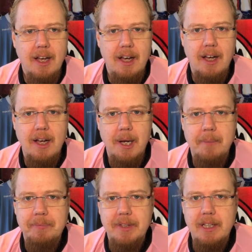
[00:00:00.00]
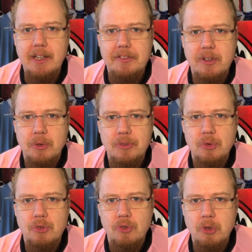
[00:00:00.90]
Um, then let's go to
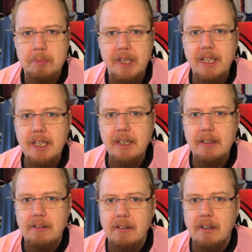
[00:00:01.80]
group E,